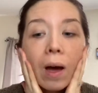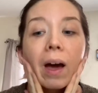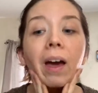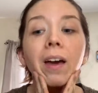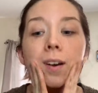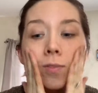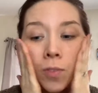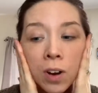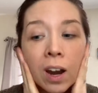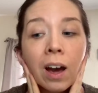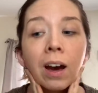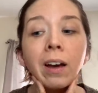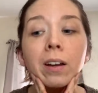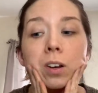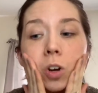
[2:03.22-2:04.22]
I have
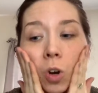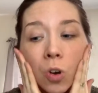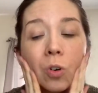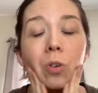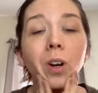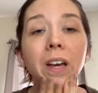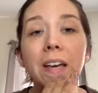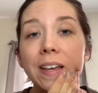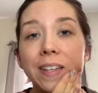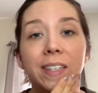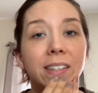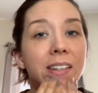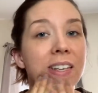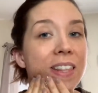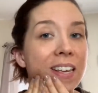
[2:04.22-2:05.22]
not
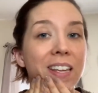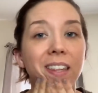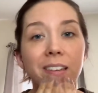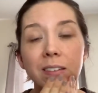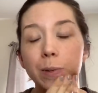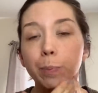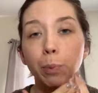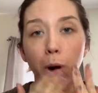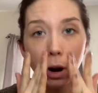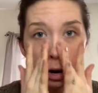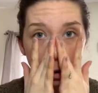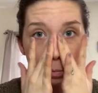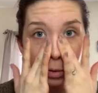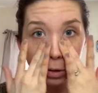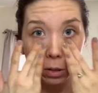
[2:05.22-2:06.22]
noticed that this
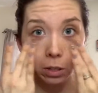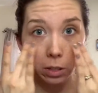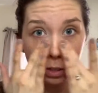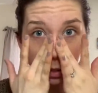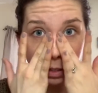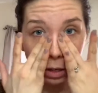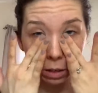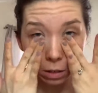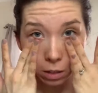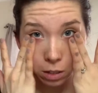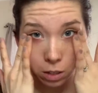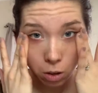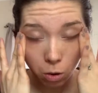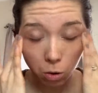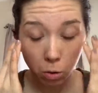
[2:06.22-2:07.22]
primer does
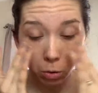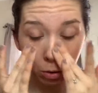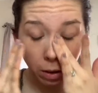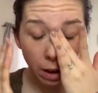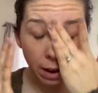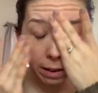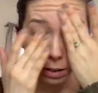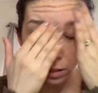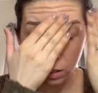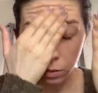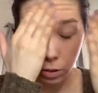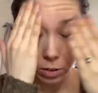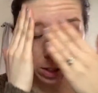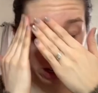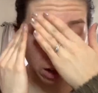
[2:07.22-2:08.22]
a whole lot as far
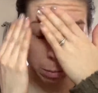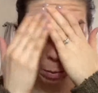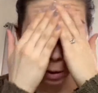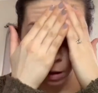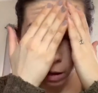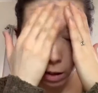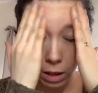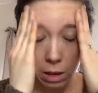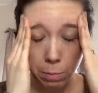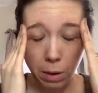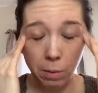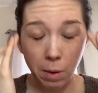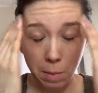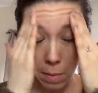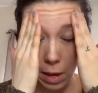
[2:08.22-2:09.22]
as keeping
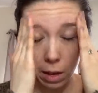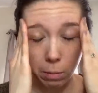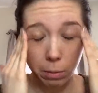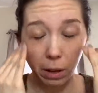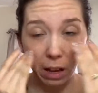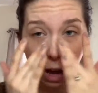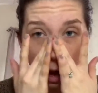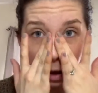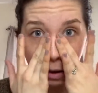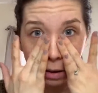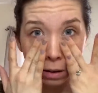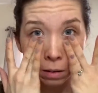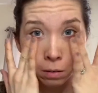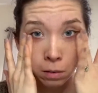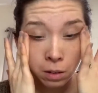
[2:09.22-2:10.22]
my makeup like
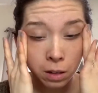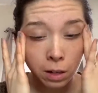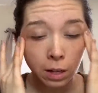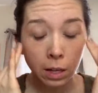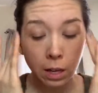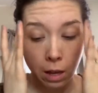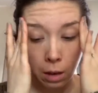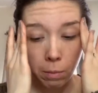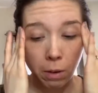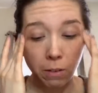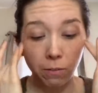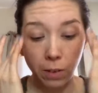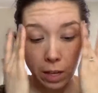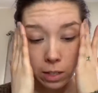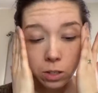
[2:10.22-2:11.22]
on my
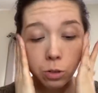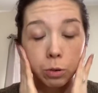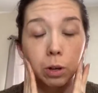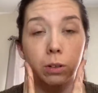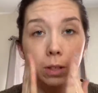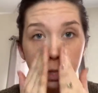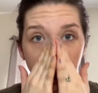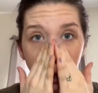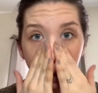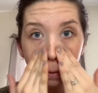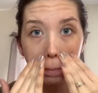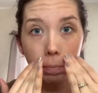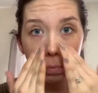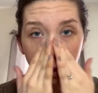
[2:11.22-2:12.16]
face throughout the day.